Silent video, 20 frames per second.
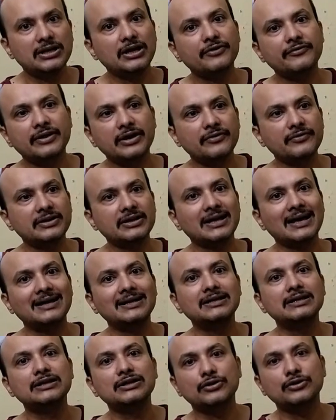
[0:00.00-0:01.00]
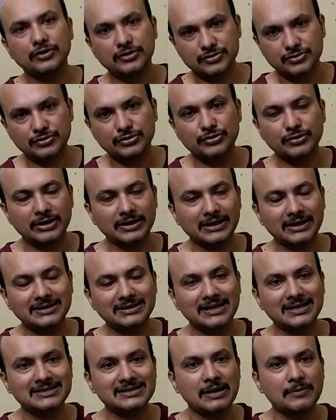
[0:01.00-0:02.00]
So in a way, when Galileo also,
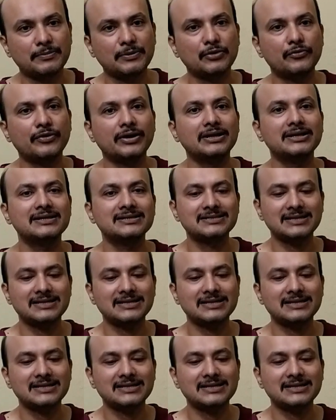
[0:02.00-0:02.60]
you can take the example,